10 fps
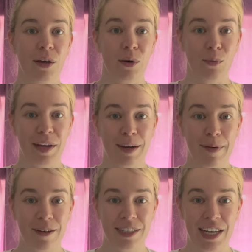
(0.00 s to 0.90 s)
We are
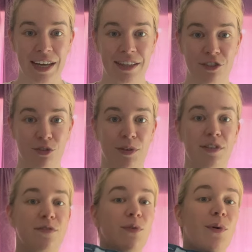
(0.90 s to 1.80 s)
about to dye these
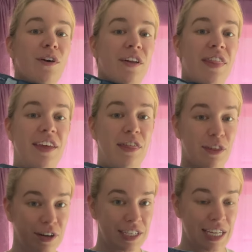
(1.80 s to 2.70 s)
shorts for the
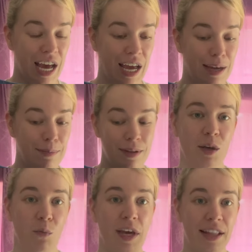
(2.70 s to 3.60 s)
third time.
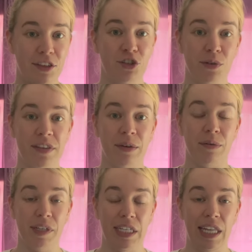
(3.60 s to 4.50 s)
We got these shorts, they were
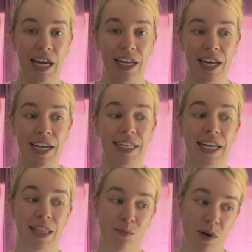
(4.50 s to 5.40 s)
really light. I
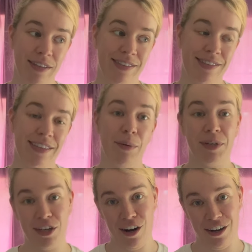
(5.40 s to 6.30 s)
dyed them once, they
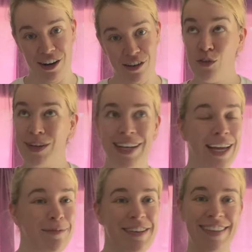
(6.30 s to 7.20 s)
weren't dark enough, so I dyed
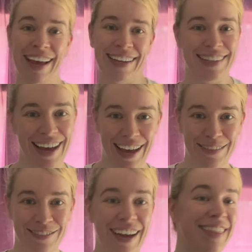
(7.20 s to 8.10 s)
them a second time,
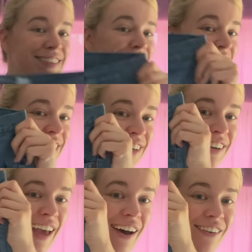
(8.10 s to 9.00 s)
and this is how they
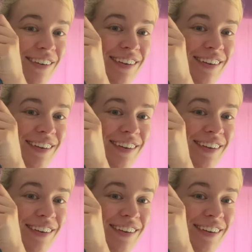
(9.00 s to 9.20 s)
turned out.